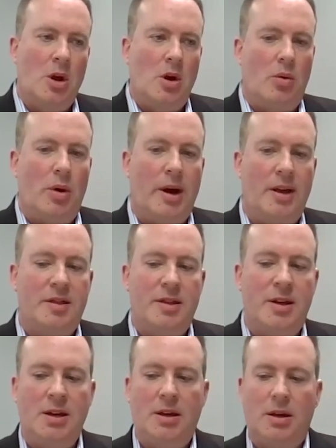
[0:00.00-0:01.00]
Well, I
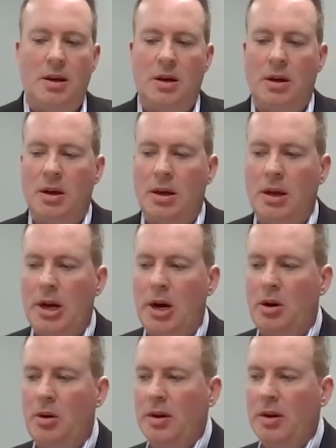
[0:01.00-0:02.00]
think,
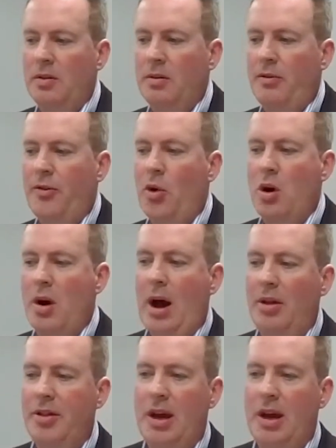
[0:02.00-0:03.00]
for
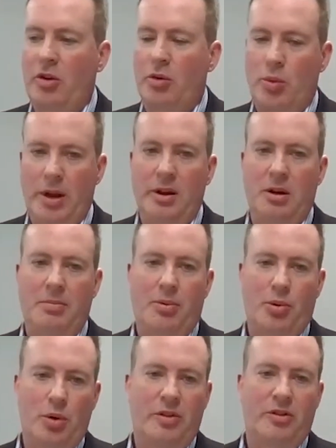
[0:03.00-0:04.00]
healthcare to really
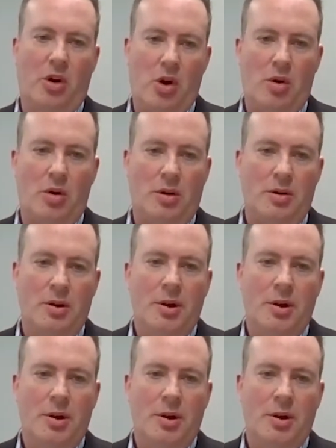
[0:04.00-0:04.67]
improve as a whole,